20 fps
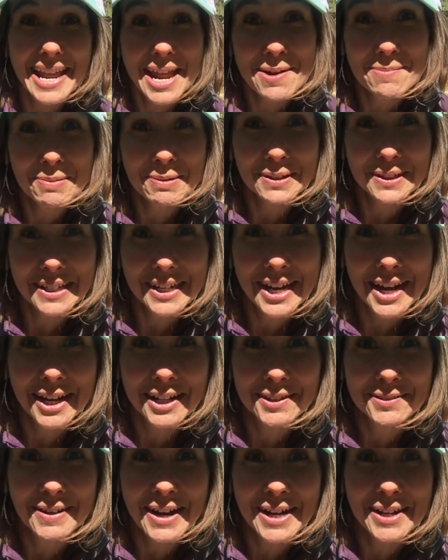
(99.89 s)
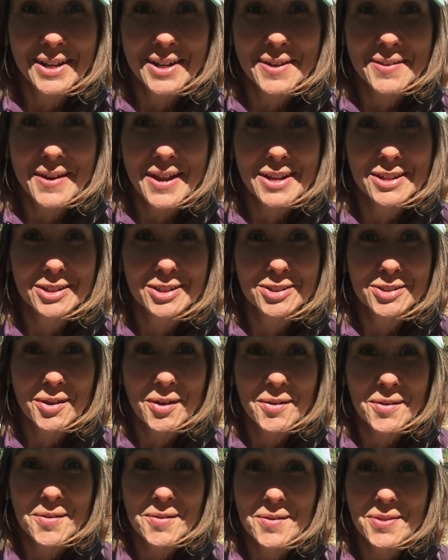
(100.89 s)
April in Colorado, and
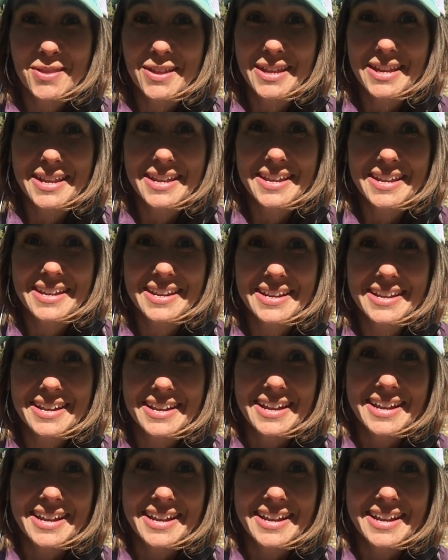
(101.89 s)
so the